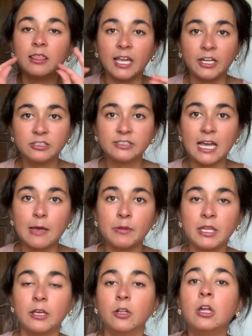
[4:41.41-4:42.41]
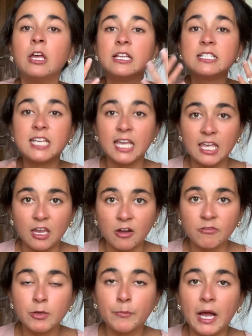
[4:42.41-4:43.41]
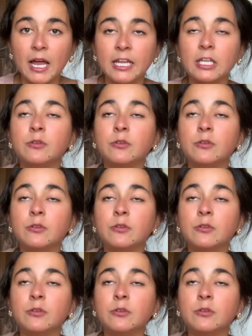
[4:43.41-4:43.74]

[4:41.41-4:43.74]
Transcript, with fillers: let your scab heal, take care of your body.